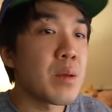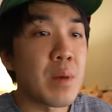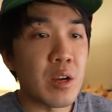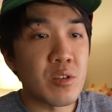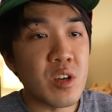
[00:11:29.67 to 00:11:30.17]

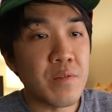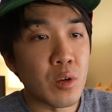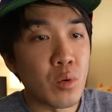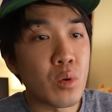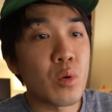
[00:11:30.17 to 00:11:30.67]
Microsoft and
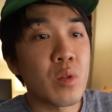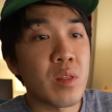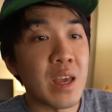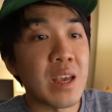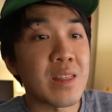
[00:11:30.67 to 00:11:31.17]
Google
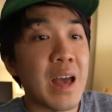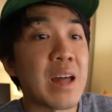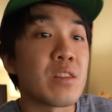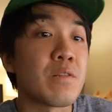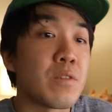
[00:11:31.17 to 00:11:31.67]
think
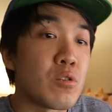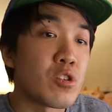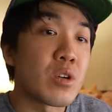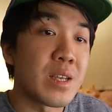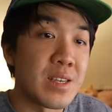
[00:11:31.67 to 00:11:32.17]
that the
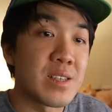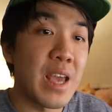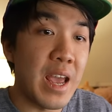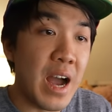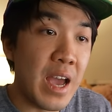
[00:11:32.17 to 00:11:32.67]
future is
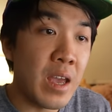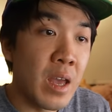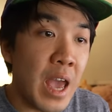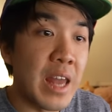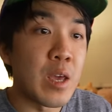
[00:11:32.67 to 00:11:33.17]
AI
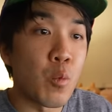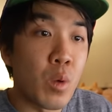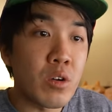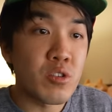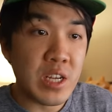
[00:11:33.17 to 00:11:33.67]
and it
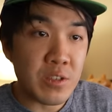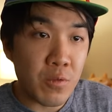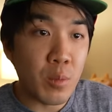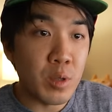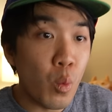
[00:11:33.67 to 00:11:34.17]
will
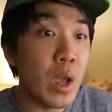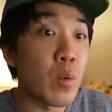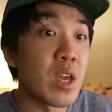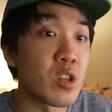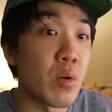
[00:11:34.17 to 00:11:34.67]
transform the way we
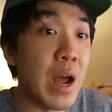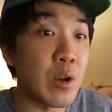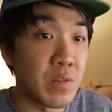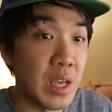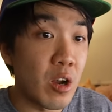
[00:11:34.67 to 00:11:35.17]
interact
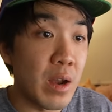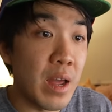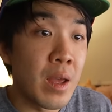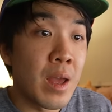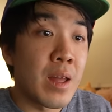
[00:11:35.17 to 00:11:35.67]
with the
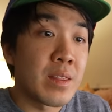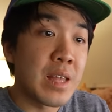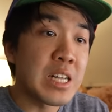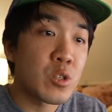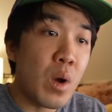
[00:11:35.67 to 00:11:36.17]
internet.
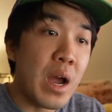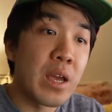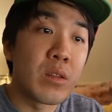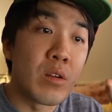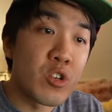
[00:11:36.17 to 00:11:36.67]
That's why
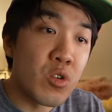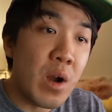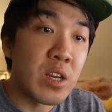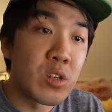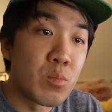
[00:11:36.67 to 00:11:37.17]
they're
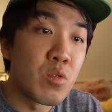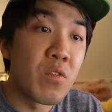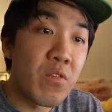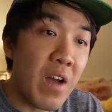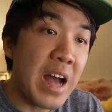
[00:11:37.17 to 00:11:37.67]
trying to move
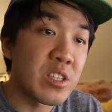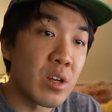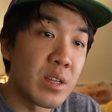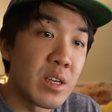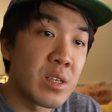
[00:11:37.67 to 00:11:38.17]
fast
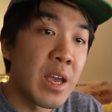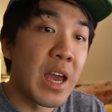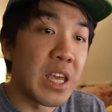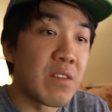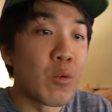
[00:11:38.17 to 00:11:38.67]
on this and
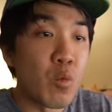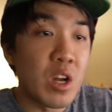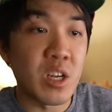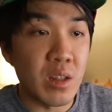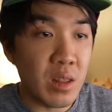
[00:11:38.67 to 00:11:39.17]
even
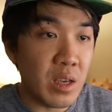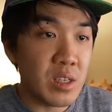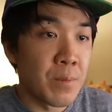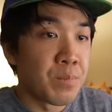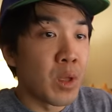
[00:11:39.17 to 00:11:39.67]
rushing
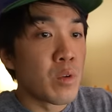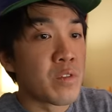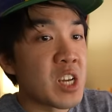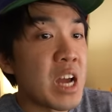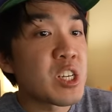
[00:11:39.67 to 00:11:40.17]
things. With
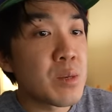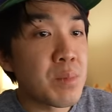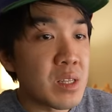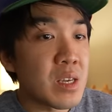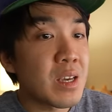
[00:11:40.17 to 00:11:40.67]

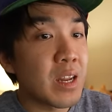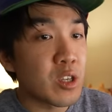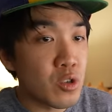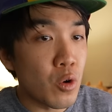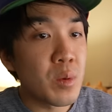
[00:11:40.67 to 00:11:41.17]
ChatGPT getting
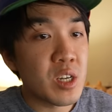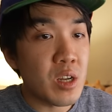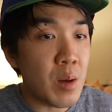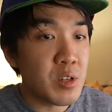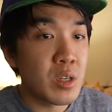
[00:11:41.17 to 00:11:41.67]
so much
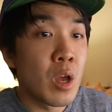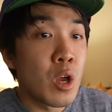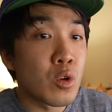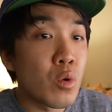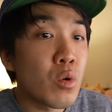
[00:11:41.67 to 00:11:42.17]
adoption,
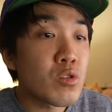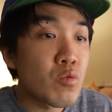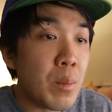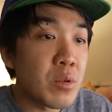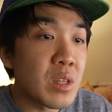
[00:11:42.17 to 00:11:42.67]
Google's
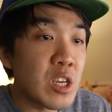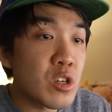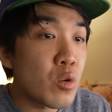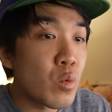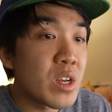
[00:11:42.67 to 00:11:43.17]

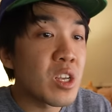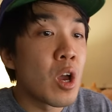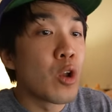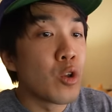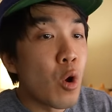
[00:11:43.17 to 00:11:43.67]
reputational risk
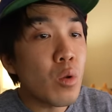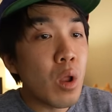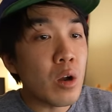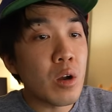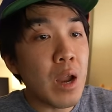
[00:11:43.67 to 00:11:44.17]
no
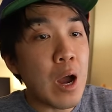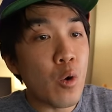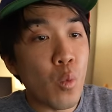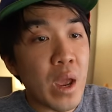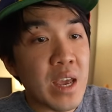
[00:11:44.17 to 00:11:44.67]
longer
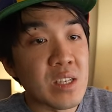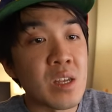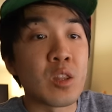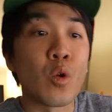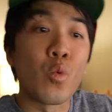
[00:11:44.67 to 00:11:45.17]
outweighs
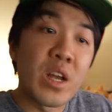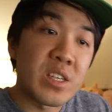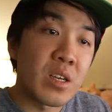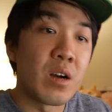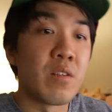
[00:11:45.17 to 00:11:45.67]
the
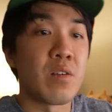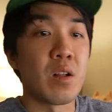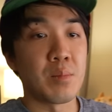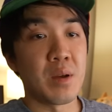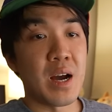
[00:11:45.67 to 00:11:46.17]
risk of
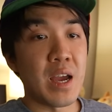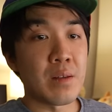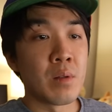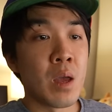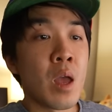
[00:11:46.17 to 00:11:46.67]
falling behind,
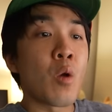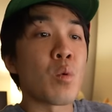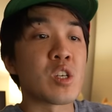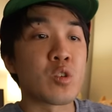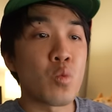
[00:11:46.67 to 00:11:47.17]

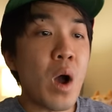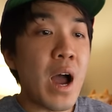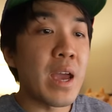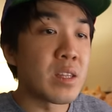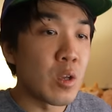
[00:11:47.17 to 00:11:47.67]
which is
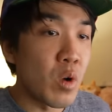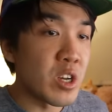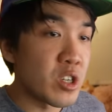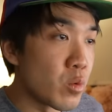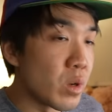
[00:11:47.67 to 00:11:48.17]
why they
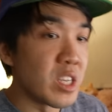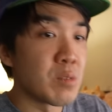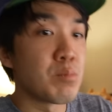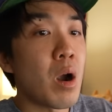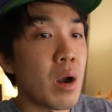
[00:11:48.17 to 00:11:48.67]
rushed to release
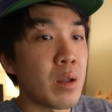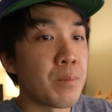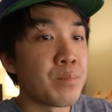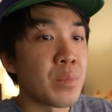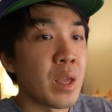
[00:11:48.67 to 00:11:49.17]
Bard.
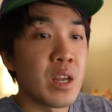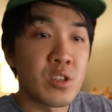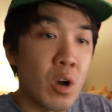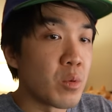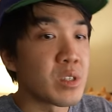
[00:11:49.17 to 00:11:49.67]
It's
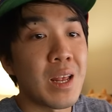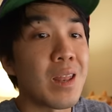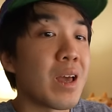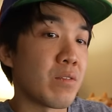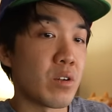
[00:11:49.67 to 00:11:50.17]
almost a
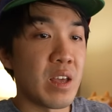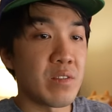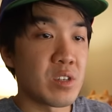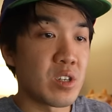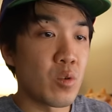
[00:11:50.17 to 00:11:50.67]
life or death
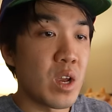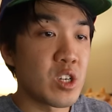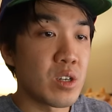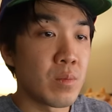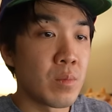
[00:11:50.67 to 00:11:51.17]

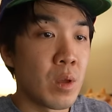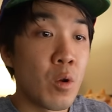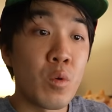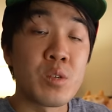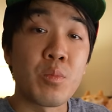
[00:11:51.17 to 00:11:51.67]
situation,
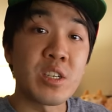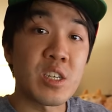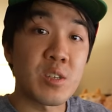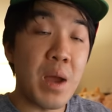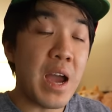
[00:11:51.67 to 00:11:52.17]
which brings
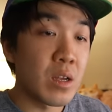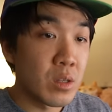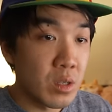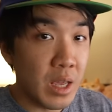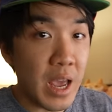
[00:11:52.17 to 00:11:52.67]
us back
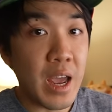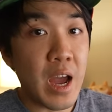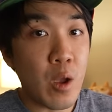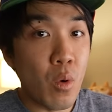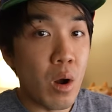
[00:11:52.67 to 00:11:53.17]
to the
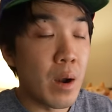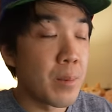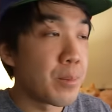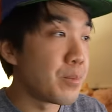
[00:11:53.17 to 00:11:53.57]
AI war.